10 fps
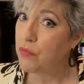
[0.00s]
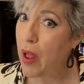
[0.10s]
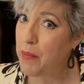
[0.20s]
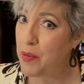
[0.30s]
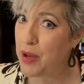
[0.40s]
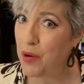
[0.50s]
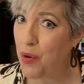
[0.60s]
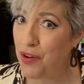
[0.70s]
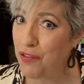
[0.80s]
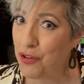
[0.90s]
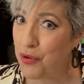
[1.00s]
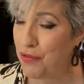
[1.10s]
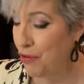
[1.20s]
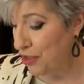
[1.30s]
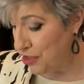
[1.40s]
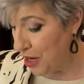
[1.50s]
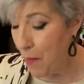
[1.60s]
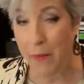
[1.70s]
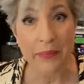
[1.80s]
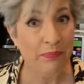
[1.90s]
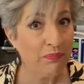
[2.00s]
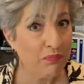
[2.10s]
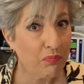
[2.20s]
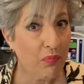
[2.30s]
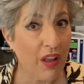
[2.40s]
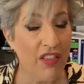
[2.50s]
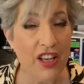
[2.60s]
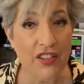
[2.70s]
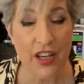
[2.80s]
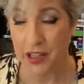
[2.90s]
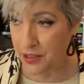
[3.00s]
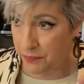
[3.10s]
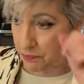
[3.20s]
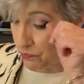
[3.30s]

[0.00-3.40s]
I'm gonna make a wonderful treat for you today. This is